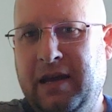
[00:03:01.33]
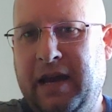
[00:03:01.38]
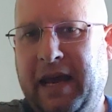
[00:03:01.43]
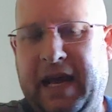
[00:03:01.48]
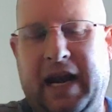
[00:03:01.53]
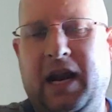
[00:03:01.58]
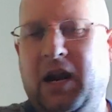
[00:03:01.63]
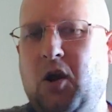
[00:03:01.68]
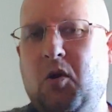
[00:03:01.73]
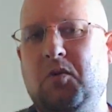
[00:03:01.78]

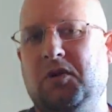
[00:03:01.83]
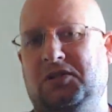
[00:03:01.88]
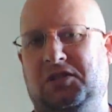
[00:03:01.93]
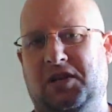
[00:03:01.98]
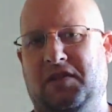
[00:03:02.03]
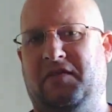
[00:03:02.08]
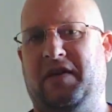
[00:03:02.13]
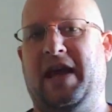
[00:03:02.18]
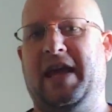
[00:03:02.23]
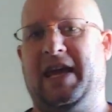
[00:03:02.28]
And I know what
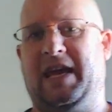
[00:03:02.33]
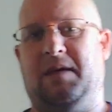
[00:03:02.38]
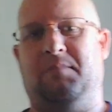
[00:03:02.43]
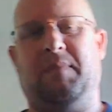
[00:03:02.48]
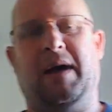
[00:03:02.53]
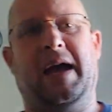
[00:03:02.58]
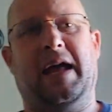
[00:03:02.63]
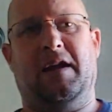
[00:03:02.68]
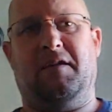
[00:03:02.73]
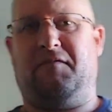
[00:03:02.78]
you're thinking,
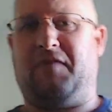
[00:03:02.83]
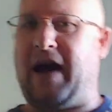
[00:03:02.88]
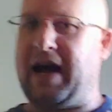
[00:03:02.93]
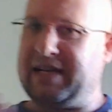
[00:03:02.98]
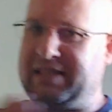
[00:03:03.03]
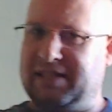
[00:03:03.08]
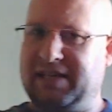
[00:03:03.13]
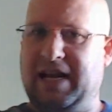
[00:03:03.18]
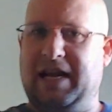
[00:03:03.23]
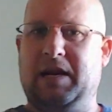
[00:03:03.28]
man, if I
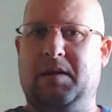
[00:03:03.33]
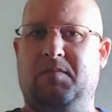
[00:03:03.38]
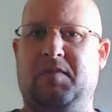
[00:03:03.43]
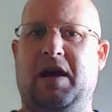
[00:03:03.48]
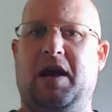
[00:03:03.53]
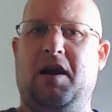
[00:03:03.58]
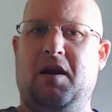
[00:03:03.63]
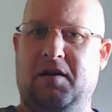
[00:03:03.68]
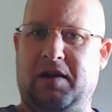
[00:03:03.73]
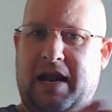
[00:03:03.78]
send them
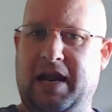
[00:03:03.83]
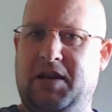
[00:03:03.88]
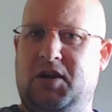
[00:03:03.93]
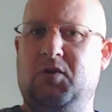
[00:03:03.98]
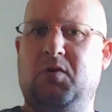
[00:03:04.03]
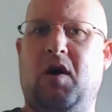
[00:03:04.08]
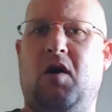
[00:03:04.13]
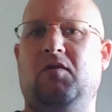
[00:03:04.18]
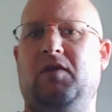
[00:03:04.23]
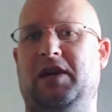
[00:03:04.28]
there and they
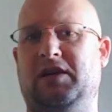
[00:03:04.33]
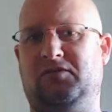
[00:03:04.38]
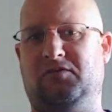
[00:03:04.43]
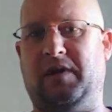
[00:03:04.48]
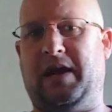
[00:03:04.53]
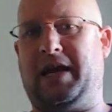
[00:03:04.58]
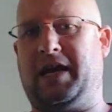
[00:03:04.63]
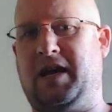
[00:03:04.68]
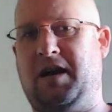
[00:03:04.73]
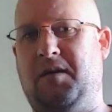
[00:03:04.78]
do all this and
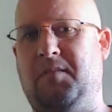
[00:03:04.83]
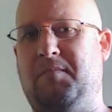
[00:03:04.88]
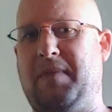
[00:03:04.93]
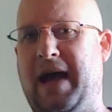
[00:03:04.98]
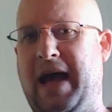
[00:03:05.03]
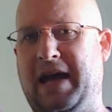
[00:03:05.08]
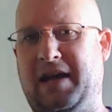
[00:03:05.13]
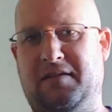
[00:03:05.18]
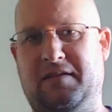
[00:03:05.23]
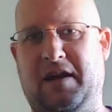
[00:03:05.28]
they come
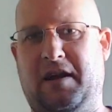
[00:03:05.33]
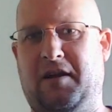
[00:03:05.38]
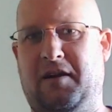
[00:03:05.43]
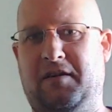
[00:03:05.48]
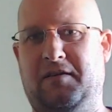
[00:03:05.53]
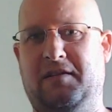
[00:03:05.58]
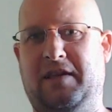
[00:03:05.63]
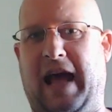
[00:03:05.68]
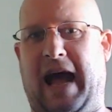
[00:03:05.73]
back there,